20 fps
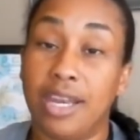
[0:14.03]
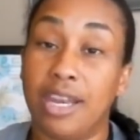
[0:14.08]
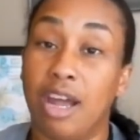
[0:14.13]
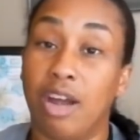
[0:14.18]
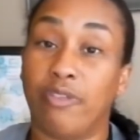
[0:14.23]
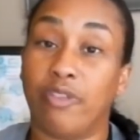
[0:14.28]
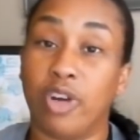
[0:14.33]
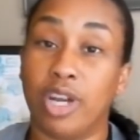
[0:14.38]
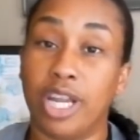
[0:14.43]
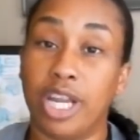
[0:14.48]

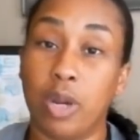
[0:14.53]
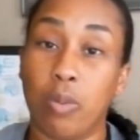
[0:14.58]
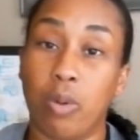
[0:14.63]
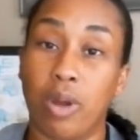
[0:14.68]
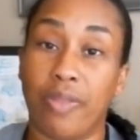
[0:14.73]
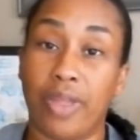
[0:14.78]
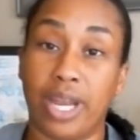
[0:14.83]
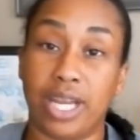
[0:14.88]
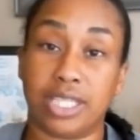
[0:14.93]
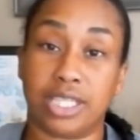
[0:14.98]
Now, for
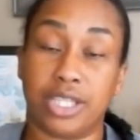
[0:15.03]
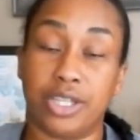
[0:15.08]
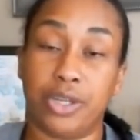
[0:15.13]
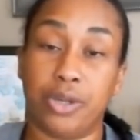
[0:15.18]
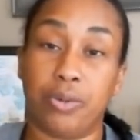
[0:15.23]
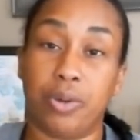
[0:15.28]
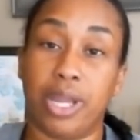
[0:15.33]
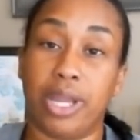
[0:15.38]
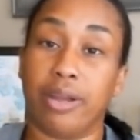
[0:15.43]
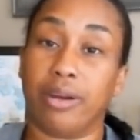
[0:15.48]
anyone that is
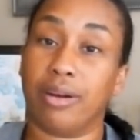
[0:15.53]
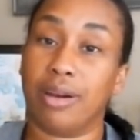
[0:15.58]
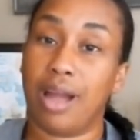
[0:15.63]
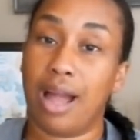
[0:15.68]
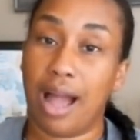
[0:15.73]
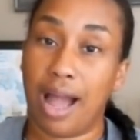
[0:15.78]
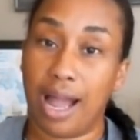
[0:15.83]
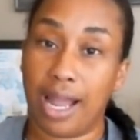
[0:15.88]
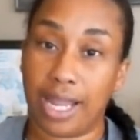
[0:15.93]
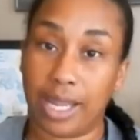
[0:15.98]
new here,
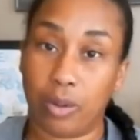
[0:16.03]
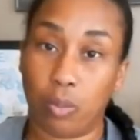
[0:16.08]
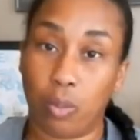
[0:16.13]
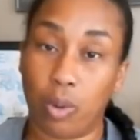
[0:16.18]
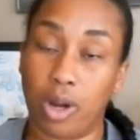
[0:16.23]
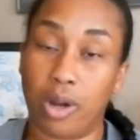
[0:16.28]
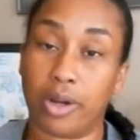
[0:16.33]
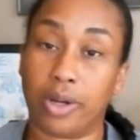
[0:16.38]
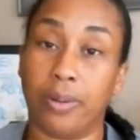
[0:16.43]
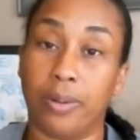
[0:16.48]
hi and
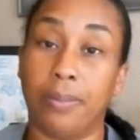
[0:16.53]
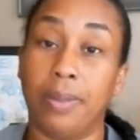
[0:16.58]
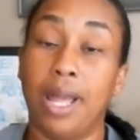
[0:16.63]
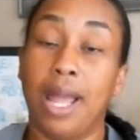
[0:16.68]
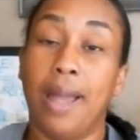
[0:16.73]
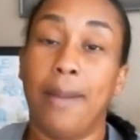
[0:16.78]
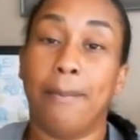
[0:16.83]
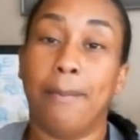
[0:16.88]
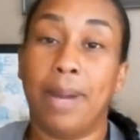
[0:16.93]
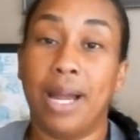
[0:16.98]
welcome.
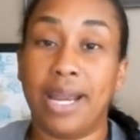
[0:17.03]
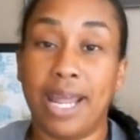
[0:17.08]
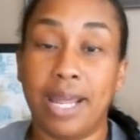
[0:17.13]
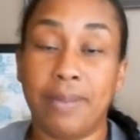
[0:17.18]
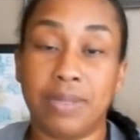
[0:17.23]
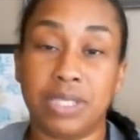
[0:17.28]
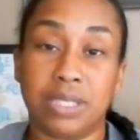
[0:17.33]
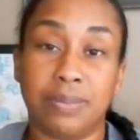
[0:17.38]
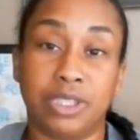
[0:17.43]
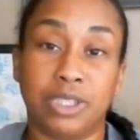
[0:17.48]
My
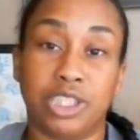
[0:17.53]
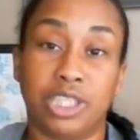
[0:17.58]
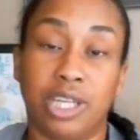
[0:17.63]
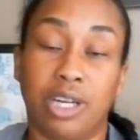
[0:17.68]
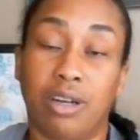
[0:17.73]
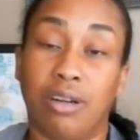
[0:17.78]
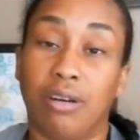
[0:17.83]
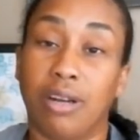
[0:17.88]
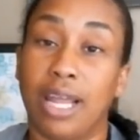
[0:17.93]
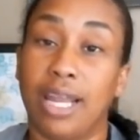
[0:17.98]
name is
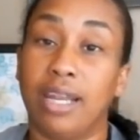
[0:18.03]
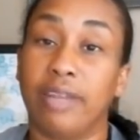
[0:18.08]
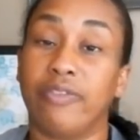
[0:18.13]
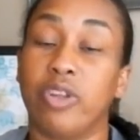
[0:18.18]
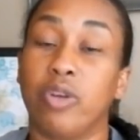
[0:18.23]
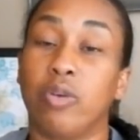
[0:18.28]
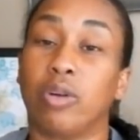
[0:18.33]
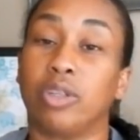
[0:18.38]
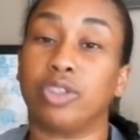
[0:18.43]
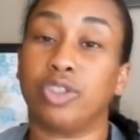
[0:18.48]
Michelle, and
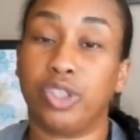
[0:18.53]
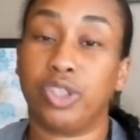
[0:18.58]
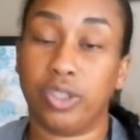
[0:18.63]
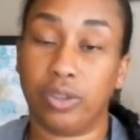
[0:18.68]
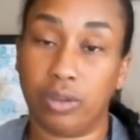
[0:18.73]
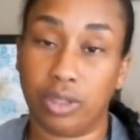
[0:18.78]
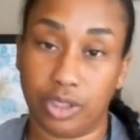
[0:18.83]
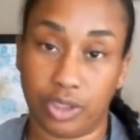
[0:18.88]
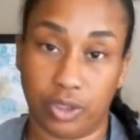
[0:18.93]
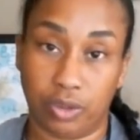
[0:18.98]
if you are
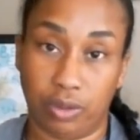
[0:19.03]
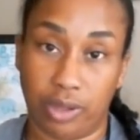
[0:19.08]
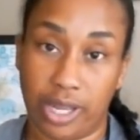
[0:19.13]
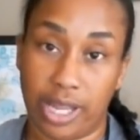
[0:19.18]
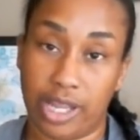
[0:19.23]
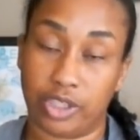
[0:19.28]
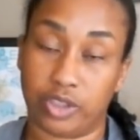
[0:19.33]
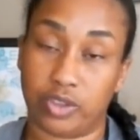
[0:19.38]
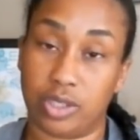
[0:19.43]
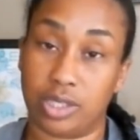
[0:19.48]

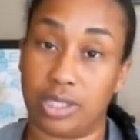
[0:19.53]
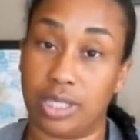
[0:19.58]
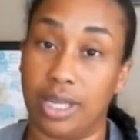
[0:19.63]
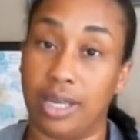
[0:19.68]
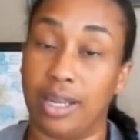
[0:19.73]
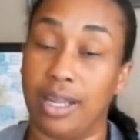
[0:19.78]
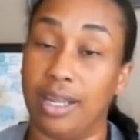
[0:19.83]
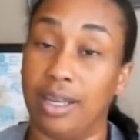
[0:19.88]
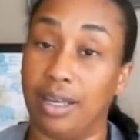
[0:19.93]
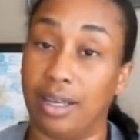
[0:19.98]
truly
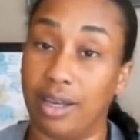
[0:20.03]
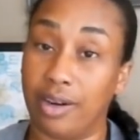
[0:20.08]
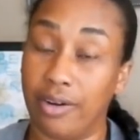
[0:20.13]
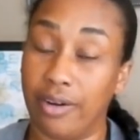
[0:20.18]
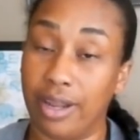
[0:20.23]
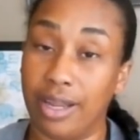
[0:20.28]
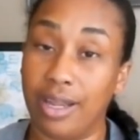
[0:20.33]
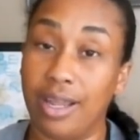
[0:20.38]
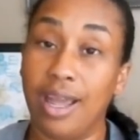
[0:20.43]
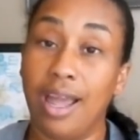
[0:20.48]
interested in
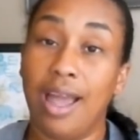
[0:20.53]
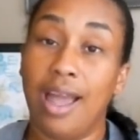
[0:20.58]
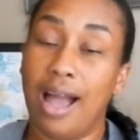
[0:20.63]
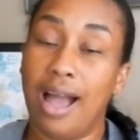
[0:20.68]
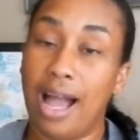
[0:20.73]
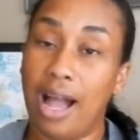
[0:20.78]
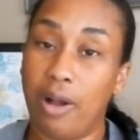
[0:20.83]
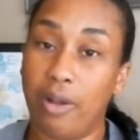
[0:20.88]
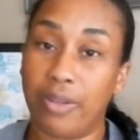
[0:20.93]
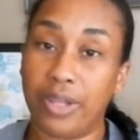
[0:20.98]
learning
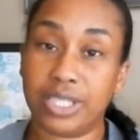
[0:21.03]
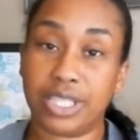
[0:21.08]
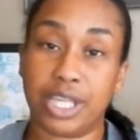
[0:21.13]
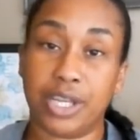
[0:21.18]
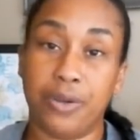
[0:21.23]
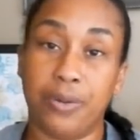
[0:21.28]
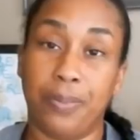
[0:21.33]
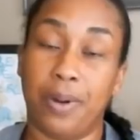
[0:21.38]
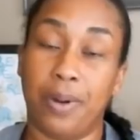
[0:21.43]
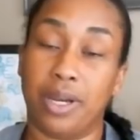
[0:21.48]
how this
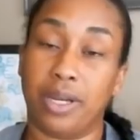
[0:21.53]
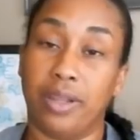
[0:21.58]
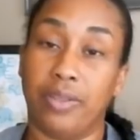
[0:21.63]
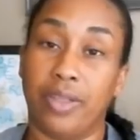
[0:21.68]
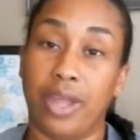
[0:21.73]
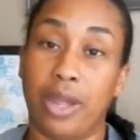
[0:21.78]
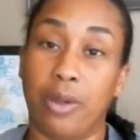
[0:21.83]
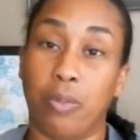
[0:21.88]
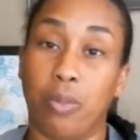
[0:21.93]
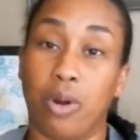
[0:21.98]
couponing
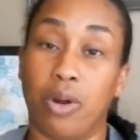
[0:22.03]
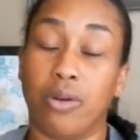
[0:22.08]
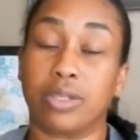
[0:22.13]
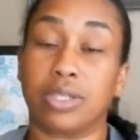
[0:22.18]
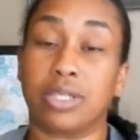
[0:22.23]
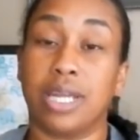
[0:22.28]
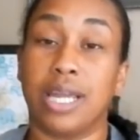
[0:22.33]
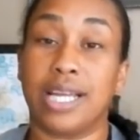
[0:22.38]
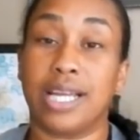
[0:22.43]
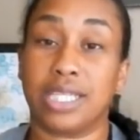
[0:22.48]
thing
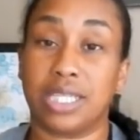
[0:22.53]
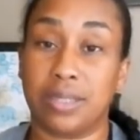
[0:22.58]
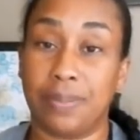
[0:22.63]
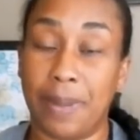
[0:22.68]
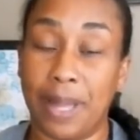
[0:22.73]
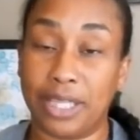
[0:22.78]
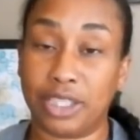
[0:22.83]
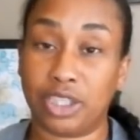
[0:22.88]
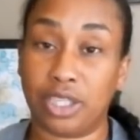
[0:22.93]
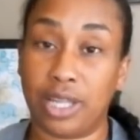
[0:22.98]
works,
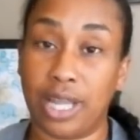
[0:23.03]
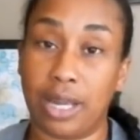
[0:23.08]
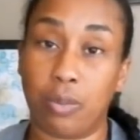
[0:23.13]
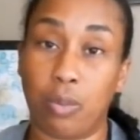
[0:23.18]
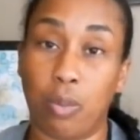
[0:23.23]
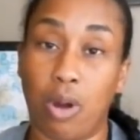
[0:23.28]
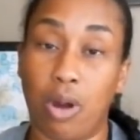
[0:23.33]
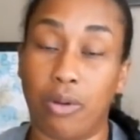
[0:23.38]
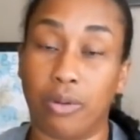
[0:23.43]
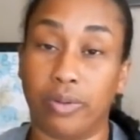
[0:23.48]
especially
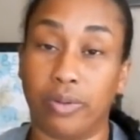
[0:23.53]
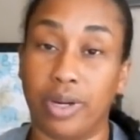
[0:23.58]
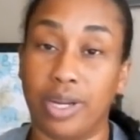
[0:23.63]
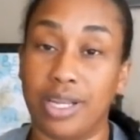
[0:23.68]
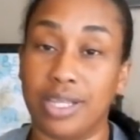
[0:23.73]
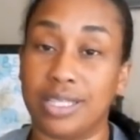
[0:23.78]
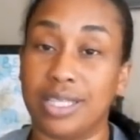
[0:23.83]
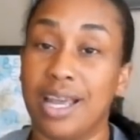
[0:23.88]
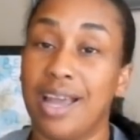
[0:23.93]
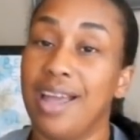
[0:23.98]
at
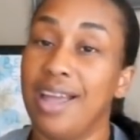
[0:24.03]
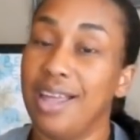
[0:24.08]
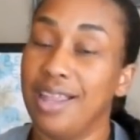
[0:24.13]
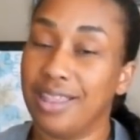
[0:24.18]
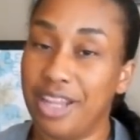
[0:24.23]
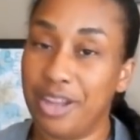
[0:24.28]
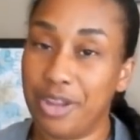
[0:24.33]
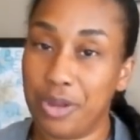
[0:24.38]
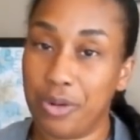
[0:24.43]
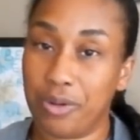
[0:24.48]
Walgreens,
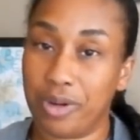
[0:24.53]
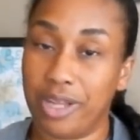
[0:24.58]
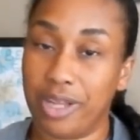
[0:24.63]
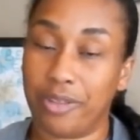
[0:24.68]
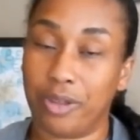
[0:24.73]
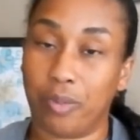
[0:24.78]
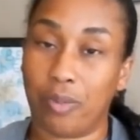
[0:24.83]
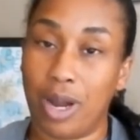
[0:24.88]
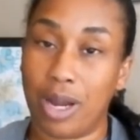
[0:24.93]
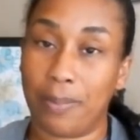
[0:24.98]
then you're
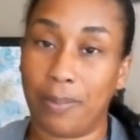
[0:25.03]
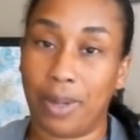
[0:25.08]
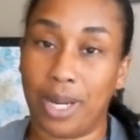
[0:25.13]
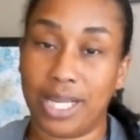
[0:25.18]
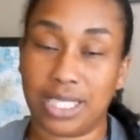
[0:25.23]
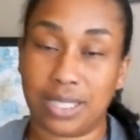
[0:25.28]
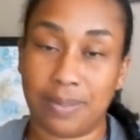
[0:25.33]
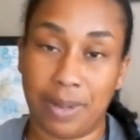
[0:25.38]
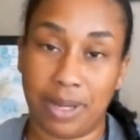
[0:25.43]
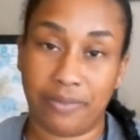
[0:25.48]
in the right
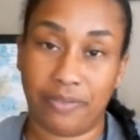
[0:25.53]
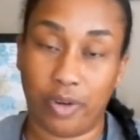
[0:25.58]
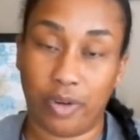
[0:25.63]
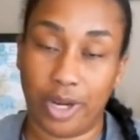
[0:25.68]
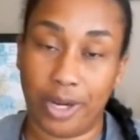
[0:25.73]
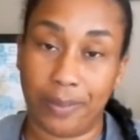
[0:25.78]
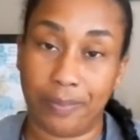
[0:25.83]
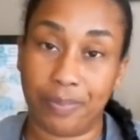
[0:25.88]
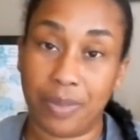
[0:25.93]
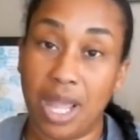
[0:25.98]
place, my
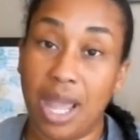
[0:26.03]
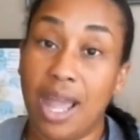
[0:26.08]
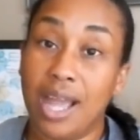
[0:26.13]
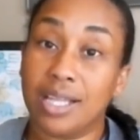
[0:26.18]
friend.